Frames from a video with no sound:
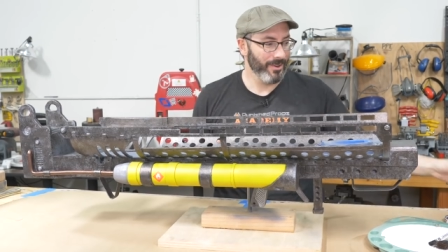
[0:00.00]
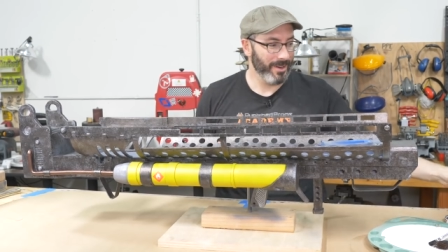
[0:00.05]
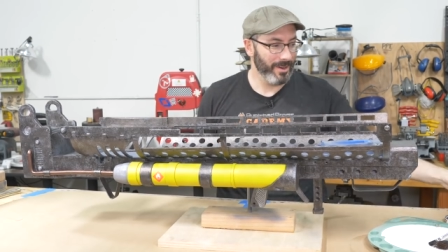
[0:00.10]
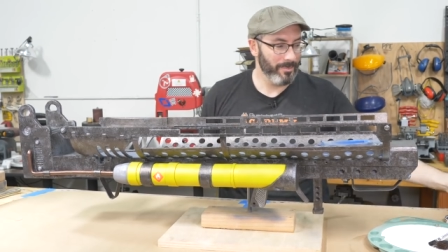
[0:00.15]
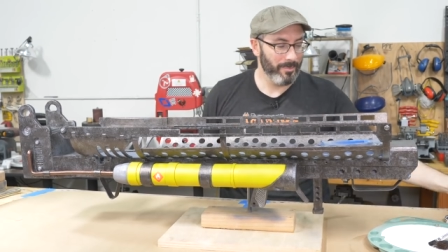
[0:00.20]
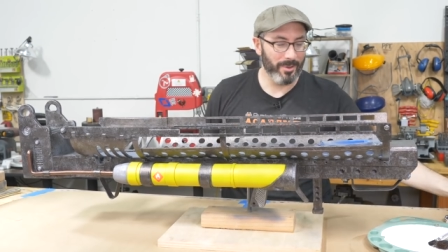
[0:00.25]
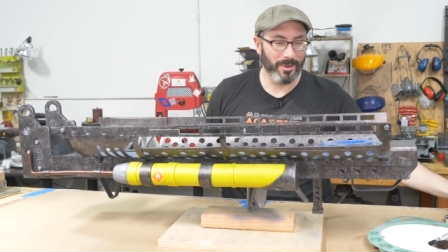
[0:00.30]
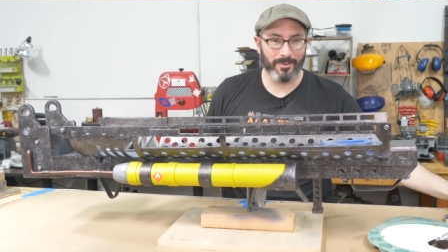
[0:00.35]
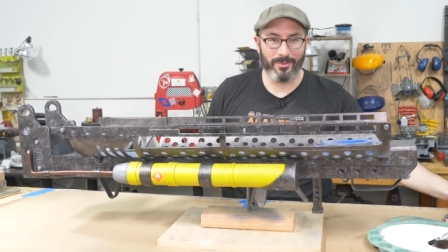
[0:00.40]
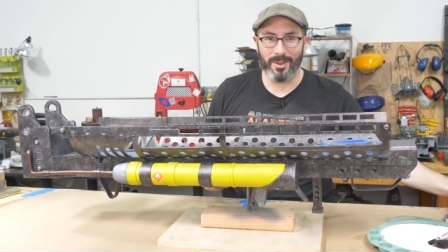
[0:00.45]
we're gonna
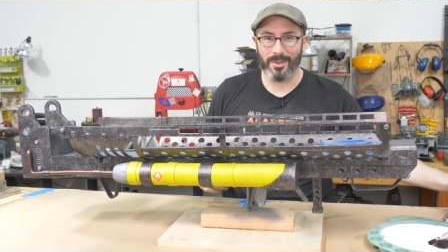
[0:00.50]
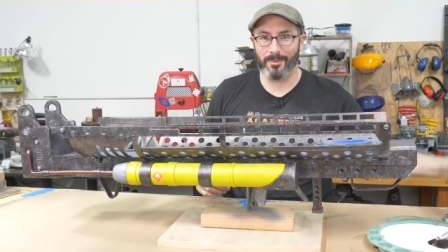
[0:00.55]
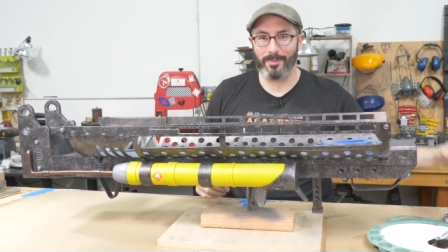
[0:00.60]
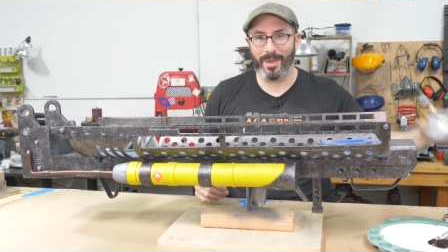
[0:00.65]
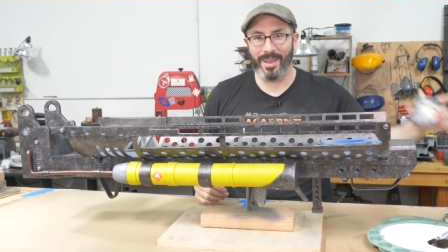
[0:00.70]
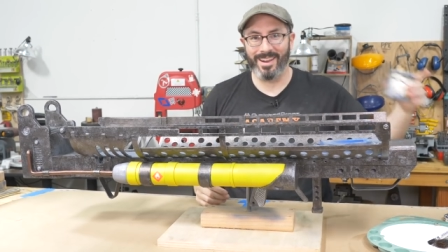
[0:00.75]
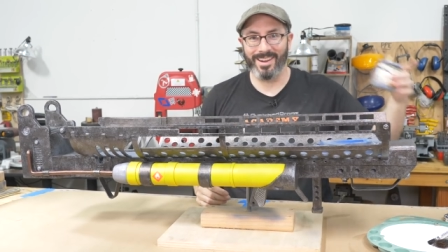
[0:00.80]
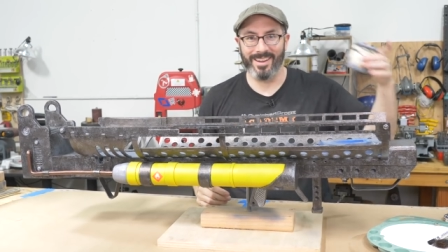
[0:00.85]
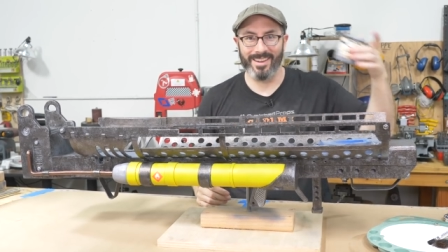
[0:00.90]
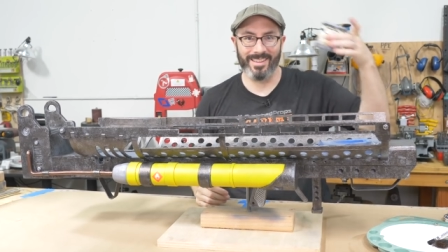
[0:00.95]
put rust
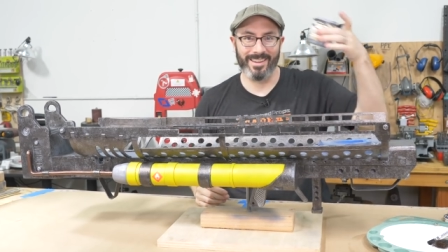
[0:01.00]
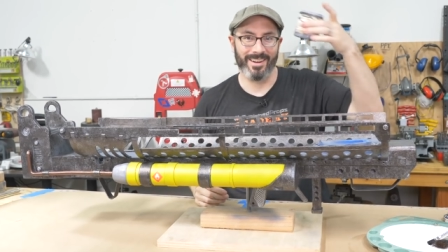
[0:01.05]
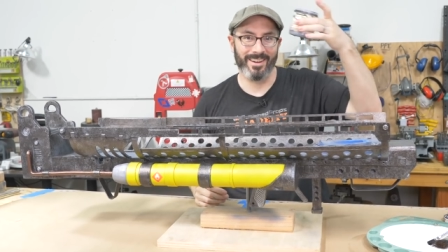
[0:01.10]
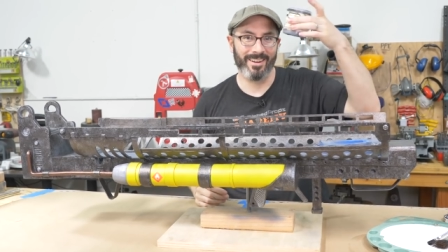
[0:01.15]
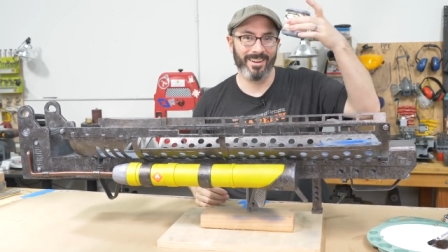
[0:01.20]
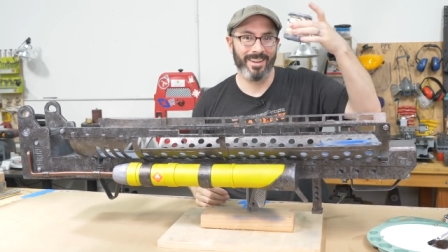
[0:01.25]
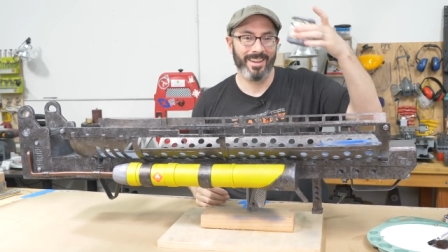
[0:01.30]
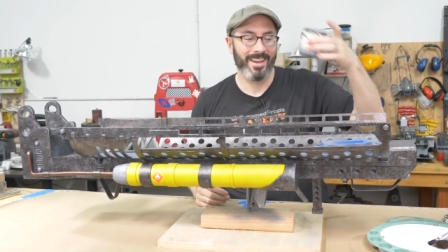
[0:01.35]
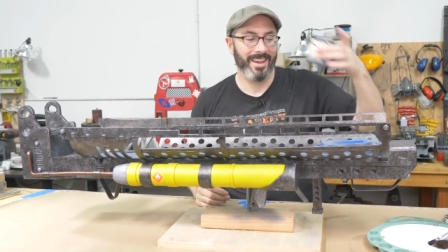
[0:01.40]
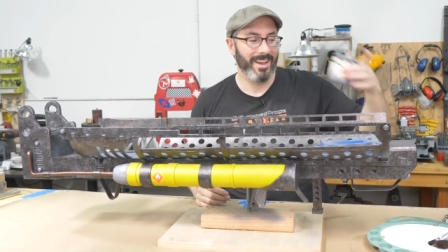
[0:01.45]
paint on
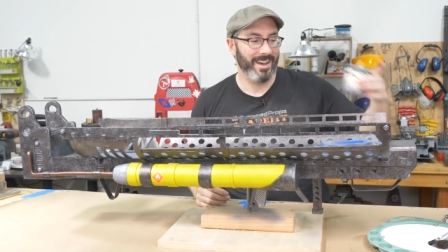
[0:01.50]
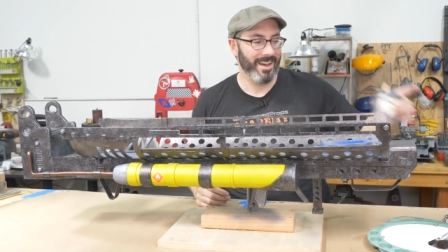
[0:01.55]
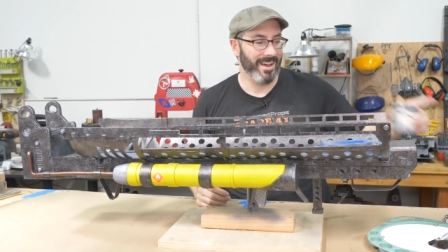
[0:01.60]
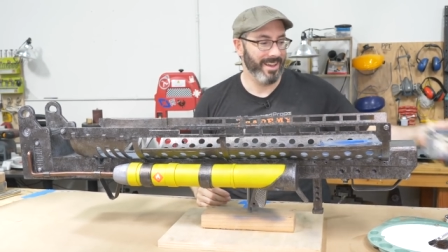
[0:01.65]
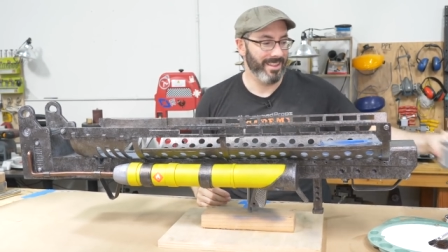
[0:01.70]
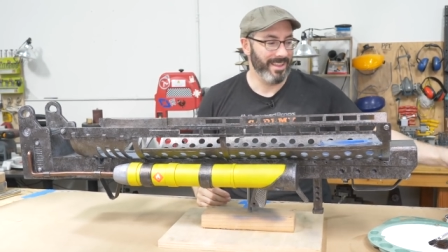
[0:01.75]
there. Uh,